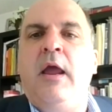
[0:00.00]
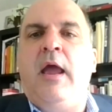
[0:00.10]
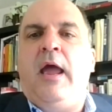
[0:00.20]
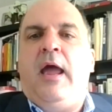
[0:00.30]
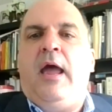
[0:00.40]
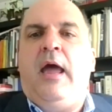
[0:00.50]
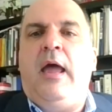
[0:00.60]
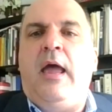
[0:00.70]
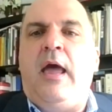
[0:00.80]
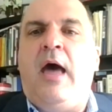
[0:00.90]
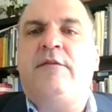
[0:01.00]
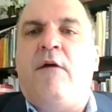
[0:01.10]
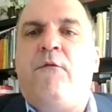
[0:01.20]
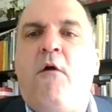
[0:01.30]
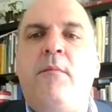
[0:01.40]
As
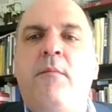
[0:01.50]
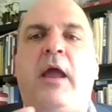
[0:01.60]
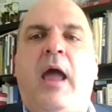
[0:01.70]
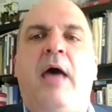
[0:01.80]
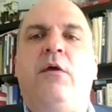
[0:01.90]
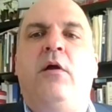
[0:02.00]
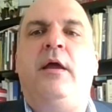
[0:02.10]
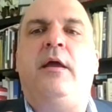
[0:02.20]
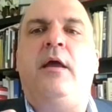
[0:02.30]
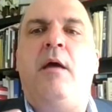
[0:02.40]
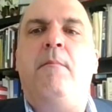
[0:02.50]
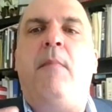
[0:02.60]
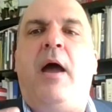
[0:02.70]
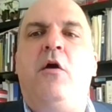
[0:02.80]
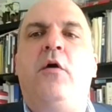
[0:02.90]
a former Catholic and
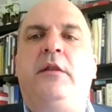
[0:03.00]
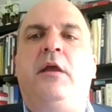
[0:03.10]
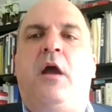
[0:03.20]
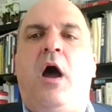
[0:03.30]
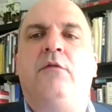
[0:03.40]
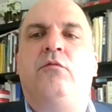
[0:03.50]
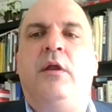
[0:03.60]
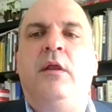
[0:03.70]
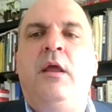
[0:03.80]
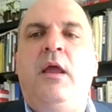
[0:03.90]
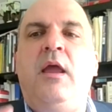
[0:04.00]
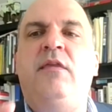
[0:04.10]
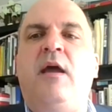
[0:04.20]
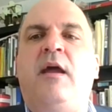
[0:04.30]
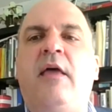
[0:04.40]
majority country, is
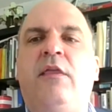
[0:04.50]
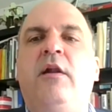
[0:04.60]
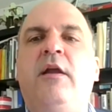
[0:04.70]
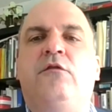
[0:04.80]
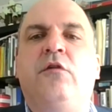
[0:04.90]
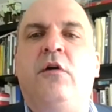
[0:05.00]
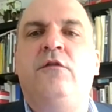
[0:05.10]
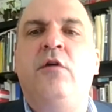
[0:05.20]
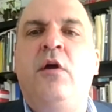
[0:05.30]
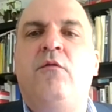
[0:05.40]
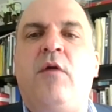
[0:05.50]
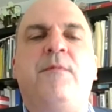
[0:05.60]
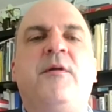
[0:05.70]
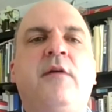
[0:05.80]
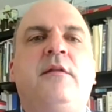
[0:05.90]
the Catholic Church
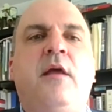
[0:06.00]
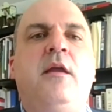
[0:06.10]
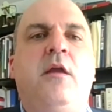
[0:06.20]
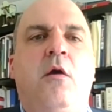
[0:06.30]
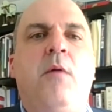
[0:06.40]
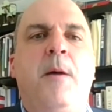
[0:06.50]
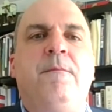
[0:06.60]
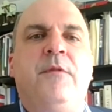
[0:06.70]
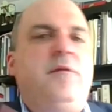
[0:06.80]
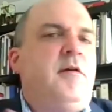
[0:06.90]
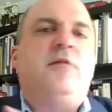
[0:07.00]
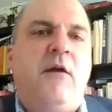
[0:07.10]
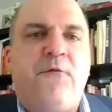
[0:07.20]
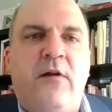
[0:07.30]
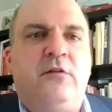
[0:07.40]
represented in Cuba? This is a
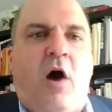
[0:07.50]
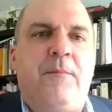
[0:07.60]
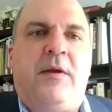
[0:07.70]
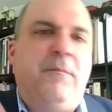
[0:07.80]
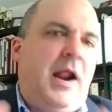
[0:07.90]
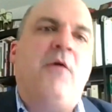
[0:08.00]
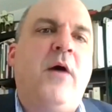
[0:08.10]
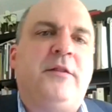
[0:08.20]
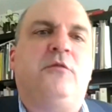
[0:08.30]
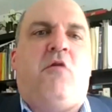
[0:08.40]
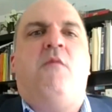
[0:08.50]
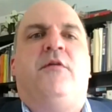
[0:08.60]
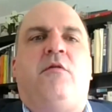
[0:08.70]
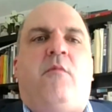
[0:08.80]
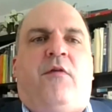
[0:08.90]
different topic, but I want to cover
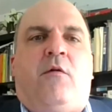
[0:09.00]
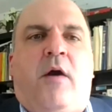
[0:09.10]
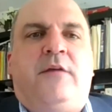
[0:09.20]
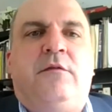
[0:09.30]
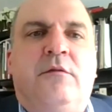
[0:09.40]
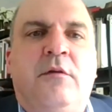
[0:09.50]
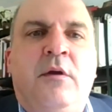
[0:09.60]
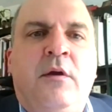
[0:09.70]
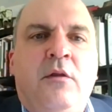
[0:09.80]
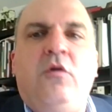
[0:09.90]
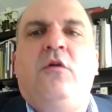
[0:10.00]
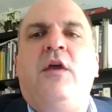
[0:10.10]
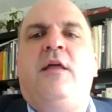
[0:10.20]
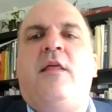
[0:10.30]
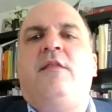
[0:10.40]
some of the questions. Do you
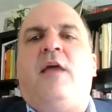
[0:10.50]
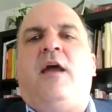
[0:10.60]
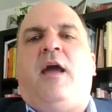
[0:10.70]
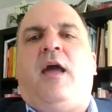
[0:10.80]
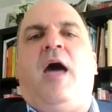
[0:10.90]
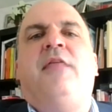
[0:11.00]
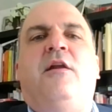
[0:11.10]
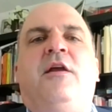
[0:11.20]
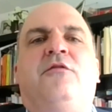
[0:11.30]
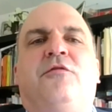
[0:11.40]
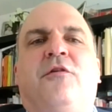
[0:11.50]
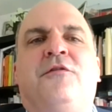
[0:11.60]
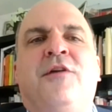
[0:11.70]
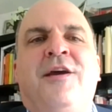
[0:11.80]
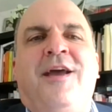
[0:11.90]
think that the Catholic
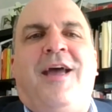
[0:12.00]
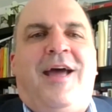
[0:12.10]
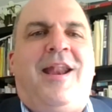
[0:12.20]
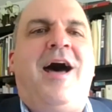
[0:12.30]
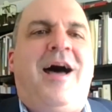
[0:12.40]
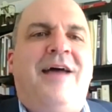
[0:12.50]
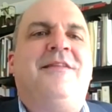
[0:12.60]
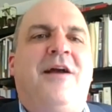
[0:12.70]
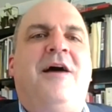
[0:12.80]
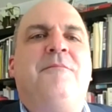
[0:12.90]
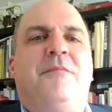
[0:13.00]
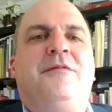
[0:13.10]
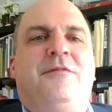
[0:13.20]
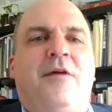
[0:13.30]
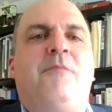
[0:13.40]
Church, and there are
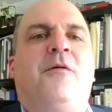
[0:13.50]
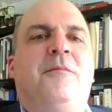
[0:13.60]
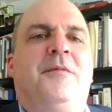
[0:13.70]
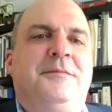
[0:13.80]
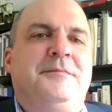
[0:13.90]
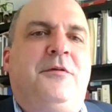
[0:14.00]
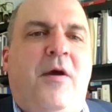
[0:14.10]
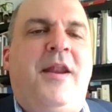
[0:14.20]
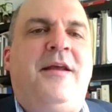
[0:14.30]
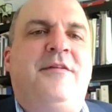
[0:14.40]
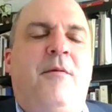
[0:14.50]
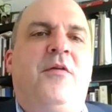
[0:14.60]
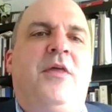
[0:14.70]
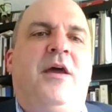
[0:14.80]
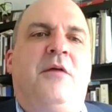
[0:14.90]
several critics
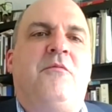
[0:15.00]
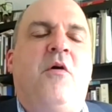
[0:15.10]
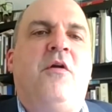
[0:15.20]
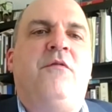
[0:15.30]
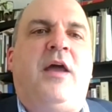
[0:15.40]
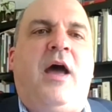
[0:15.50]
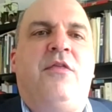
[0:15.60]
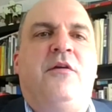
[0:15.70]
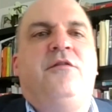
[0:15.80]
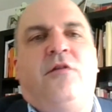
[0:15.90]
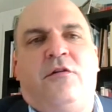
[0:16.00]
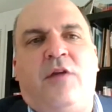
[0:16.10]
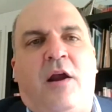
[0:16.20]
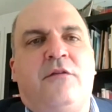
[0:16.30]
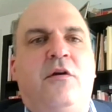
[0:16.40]
about the role of the Catholic Church.
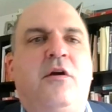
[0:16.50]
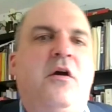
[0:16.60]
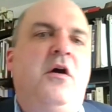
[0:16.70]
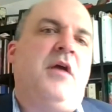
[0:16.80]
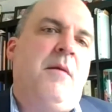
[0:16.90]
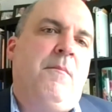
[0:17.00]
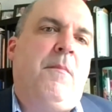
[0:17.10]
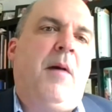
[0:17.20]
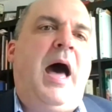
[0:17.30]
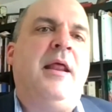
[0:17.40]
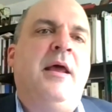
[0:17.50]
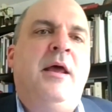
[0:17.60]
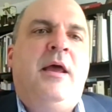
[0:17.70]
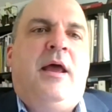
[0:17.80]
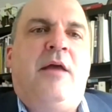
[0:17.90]
There are some good and bad
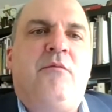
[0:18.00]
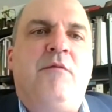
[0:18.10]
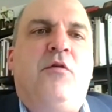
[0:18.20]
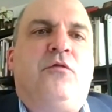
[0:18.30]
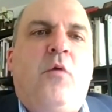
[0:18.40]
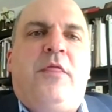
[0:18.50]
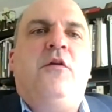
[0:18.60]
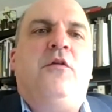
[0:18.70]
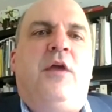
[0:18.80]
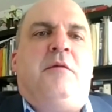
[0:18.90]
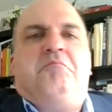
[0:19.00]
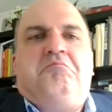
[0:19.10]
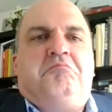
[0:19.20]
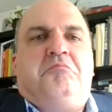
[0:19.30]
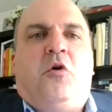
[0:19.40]
reviews. What do you think,
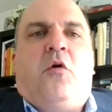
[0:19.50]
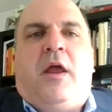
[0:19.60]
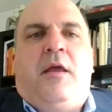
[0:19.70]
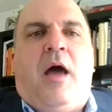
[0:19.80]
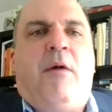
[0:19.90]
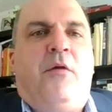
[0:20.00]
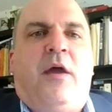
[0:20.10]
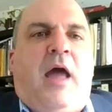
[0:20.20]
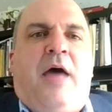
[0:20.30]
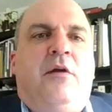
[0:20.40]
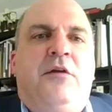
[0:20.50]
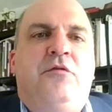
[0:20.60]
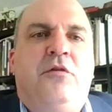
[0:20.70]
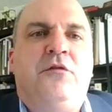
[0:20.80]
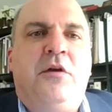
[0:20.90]
about the Catholic
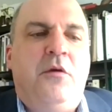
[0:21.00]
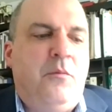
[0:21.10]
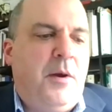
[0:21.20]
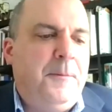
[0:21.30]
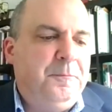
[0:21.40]
Church in Cuba?